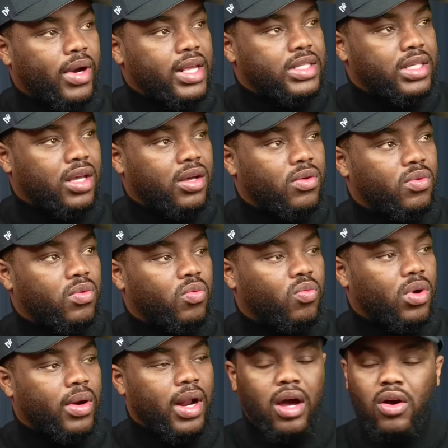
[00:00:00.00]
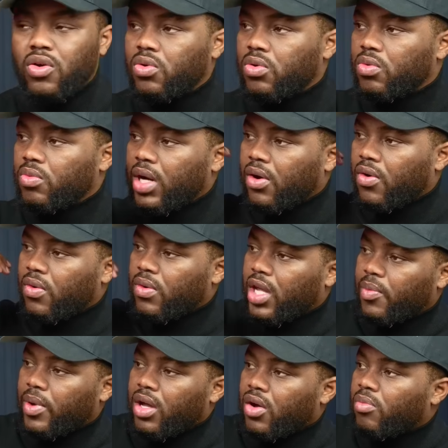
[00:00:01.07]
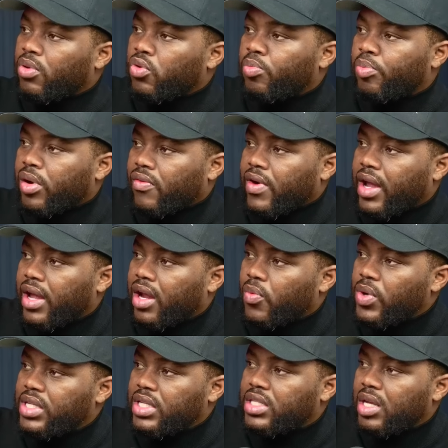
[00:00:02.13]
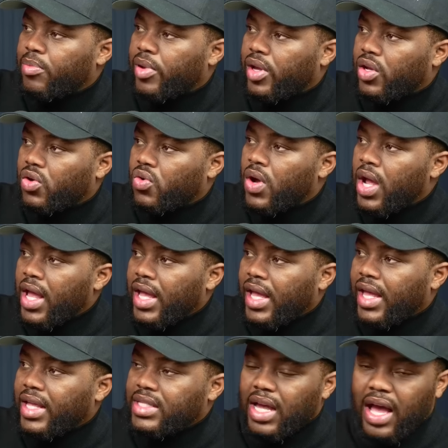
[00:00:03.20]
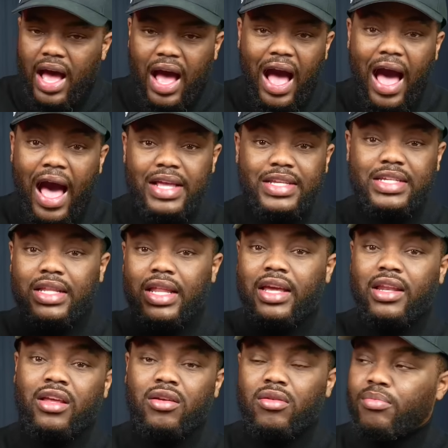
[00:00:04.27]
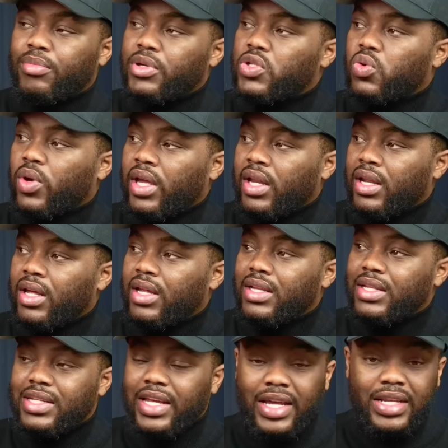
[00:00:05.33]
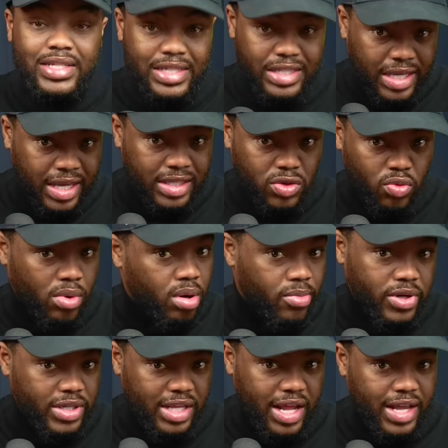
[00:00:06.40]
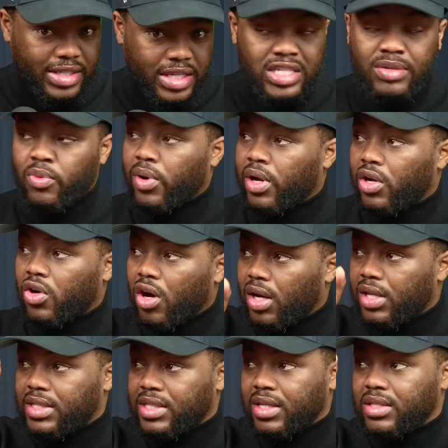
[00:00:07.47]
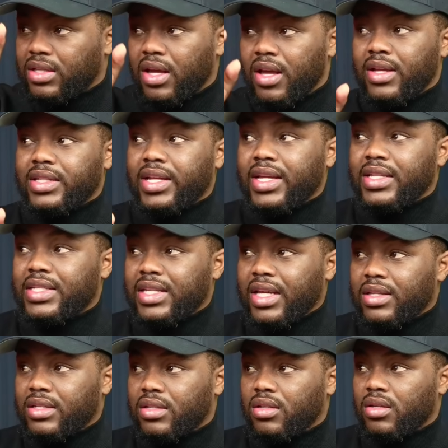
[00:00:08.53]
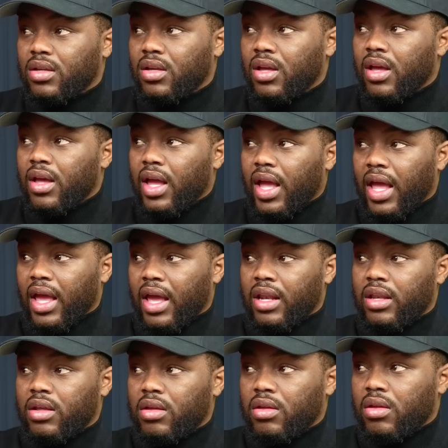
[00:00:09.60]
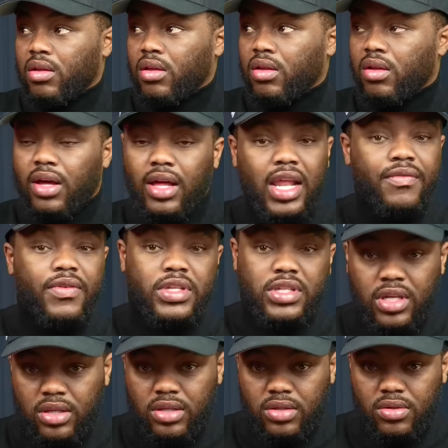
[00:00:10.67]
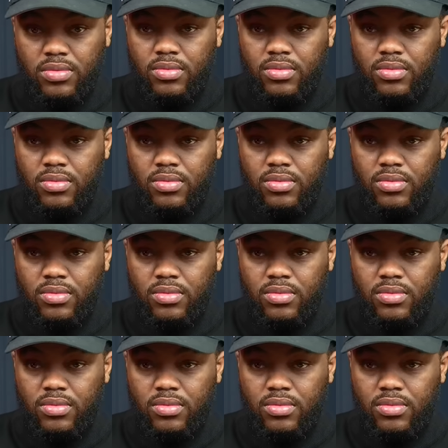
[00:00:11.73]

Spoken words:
I sell? Where would I hold? Well, here we go. Blueprint right here. We see Shiba Inu. It's oscillating between 10 cents. Remember, it's not cents, but we're going to call it cents. 10 cents and 11 cents.